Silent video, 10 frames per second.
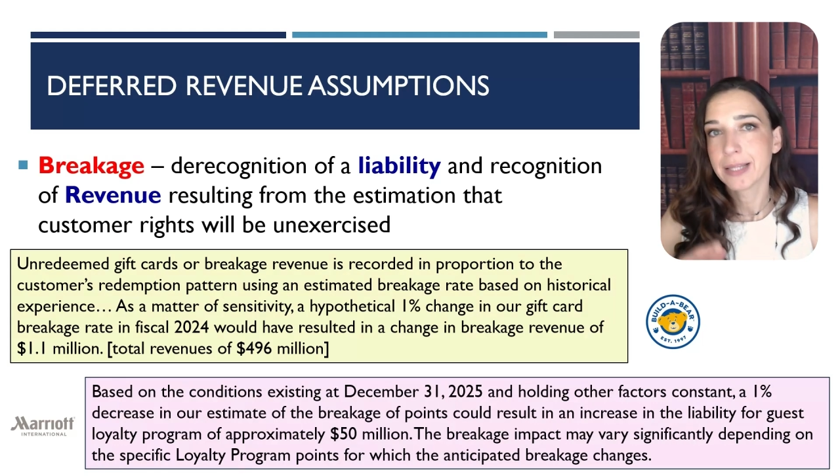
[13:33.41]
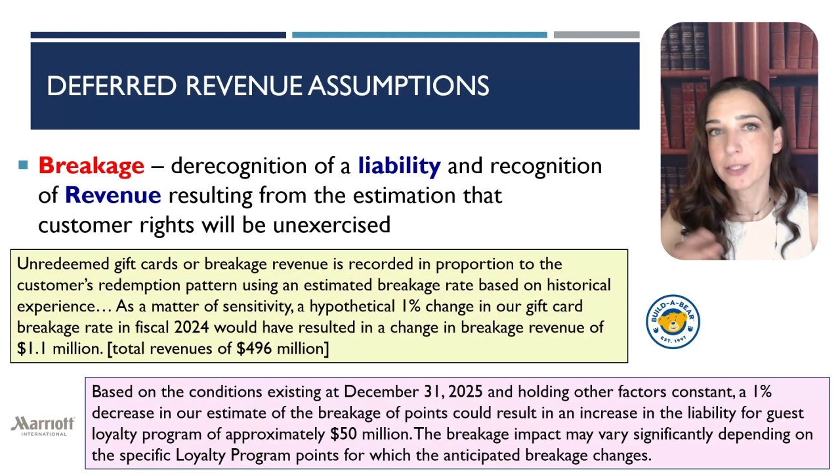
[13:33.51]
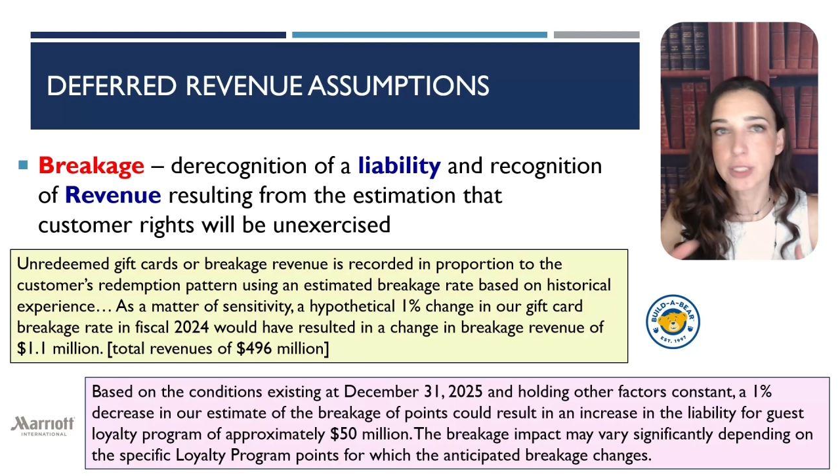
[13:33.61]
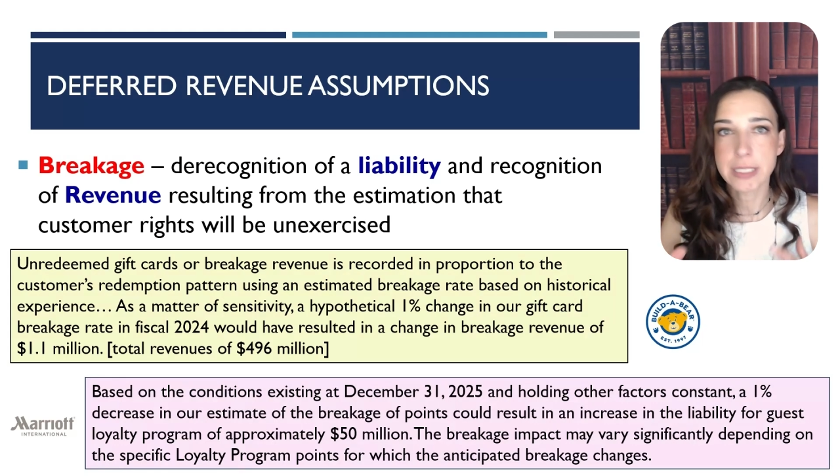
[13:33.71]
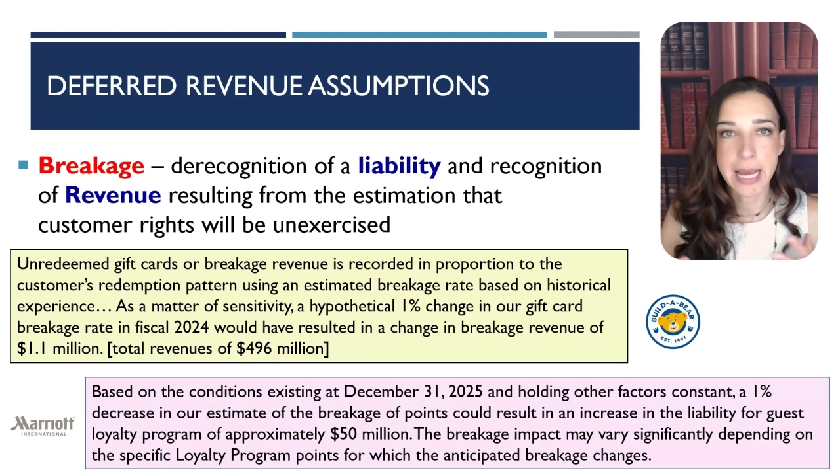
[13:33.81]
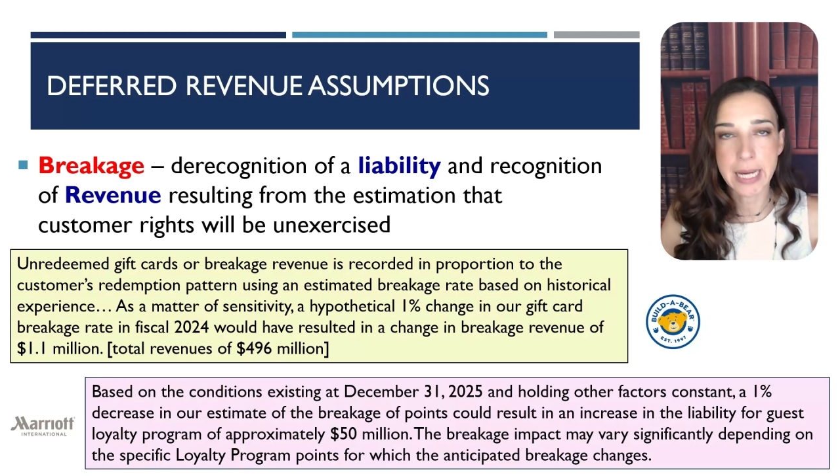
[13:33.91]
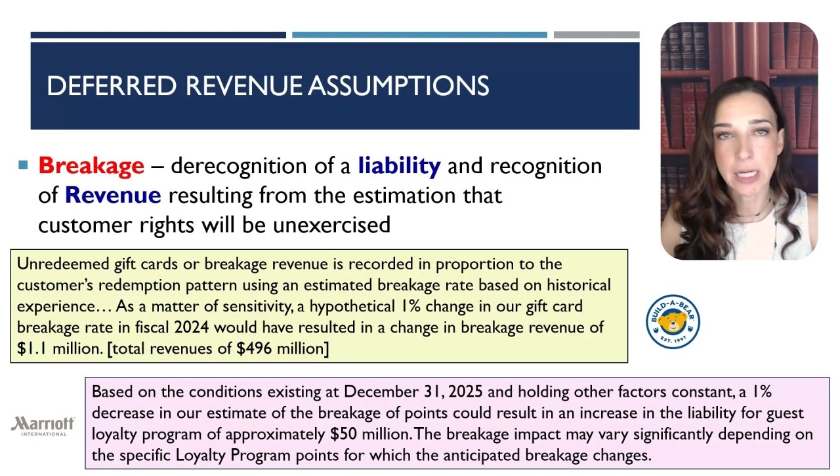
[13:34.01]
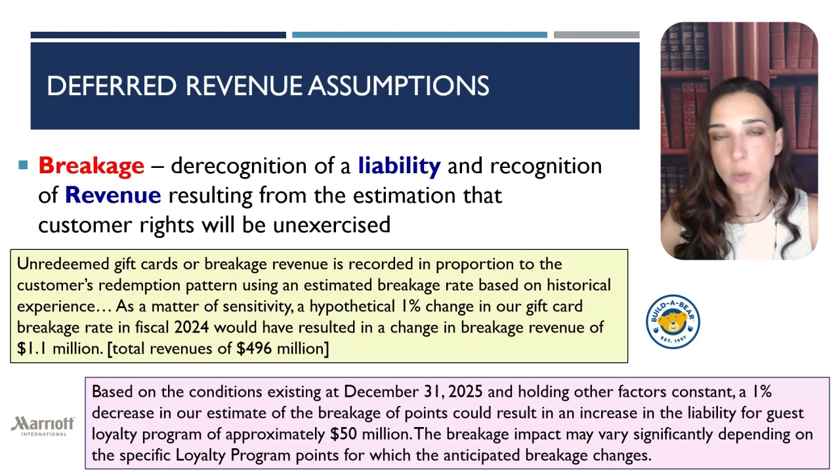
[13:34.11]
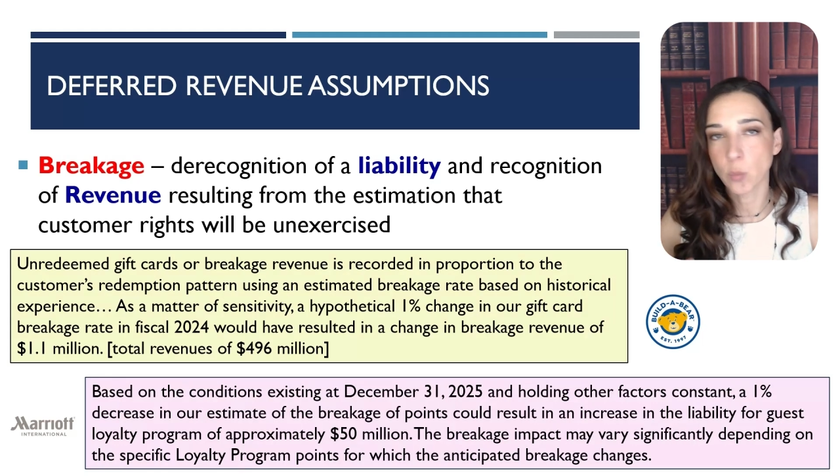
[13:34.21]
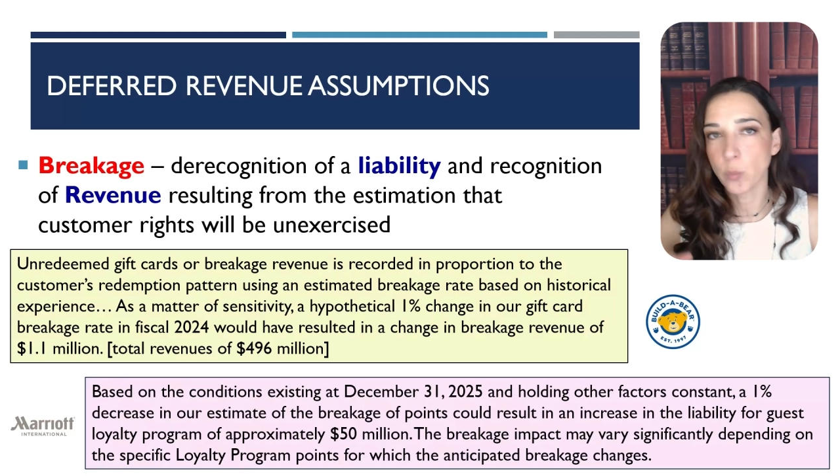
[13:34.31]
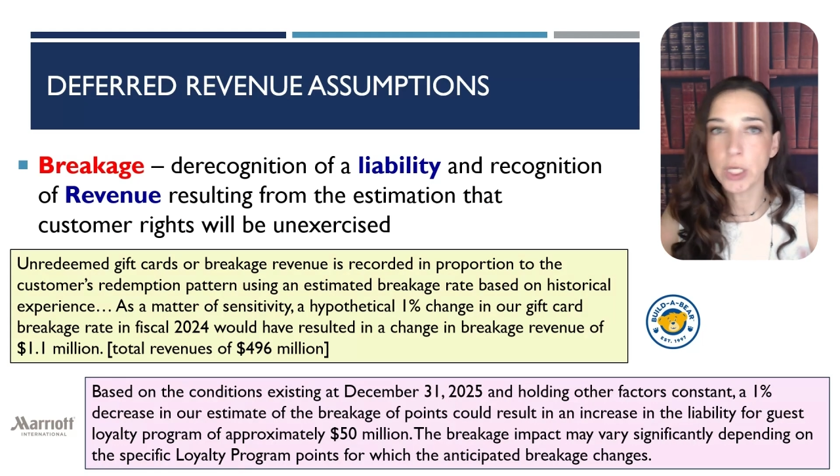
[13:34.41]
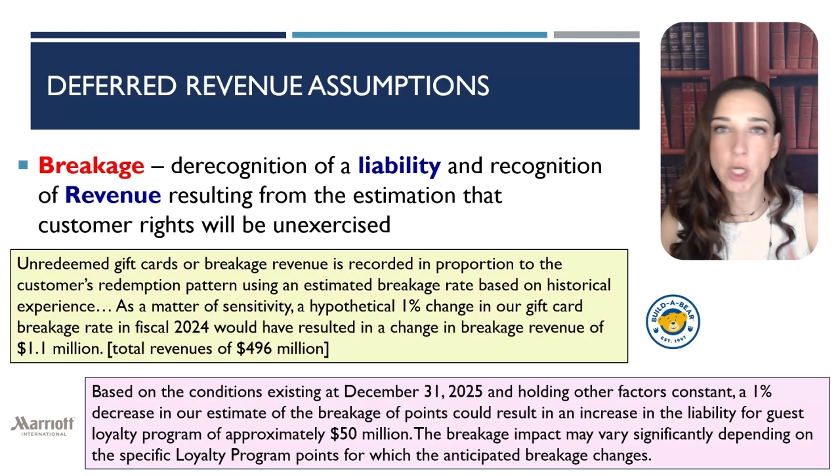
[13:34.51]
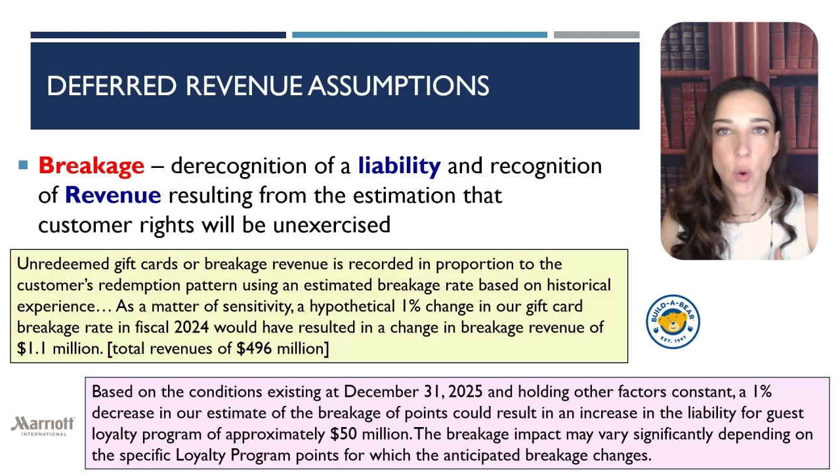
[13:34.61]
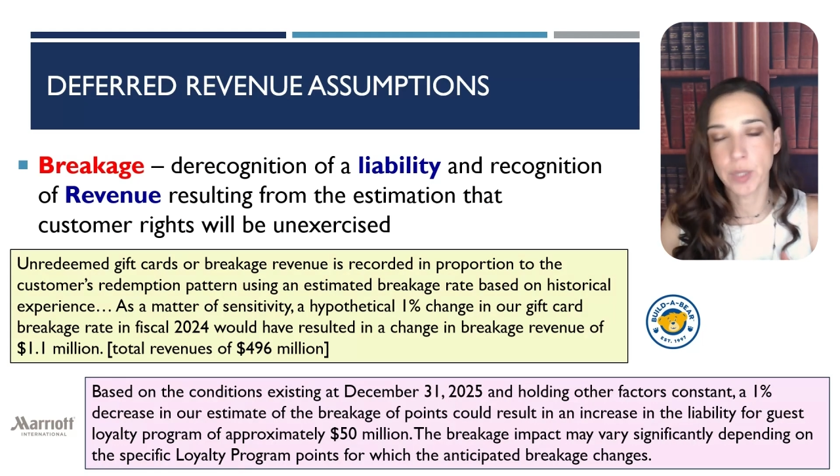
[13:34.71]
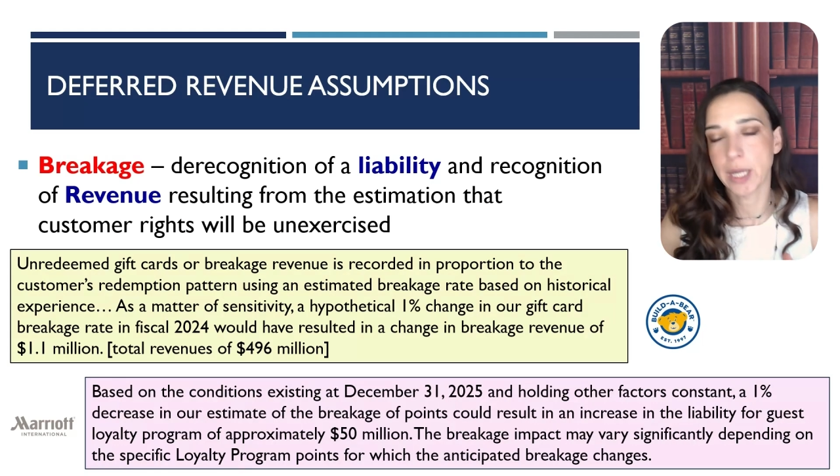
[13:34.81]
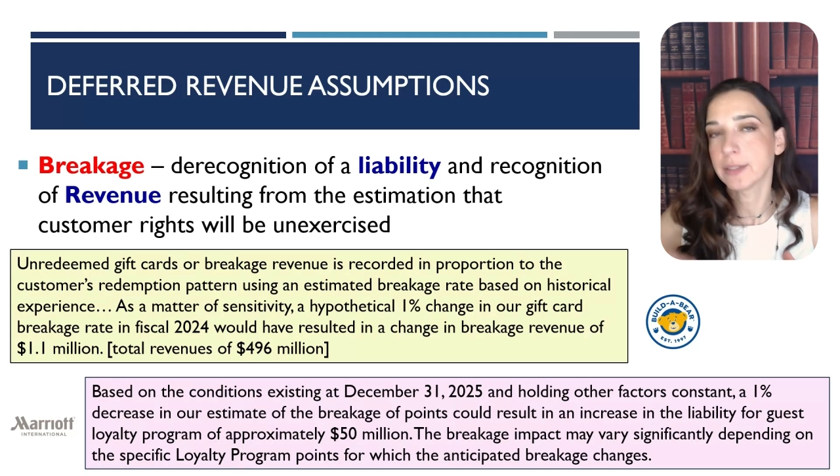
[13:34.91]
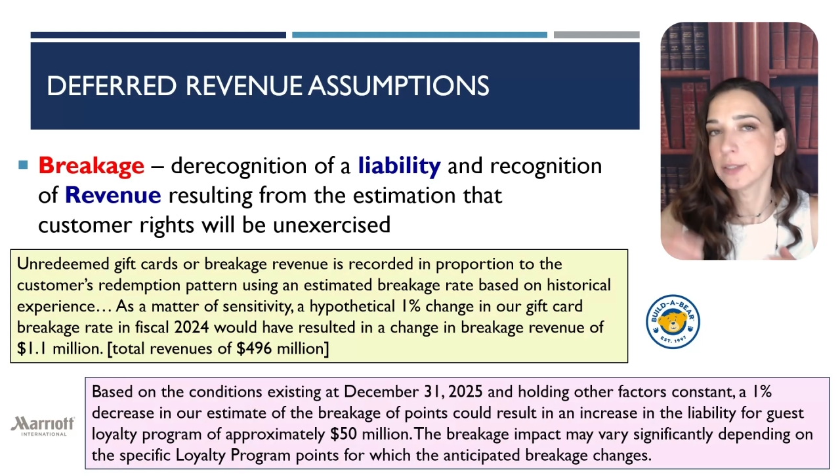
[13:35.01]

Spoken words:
they're saying, we know that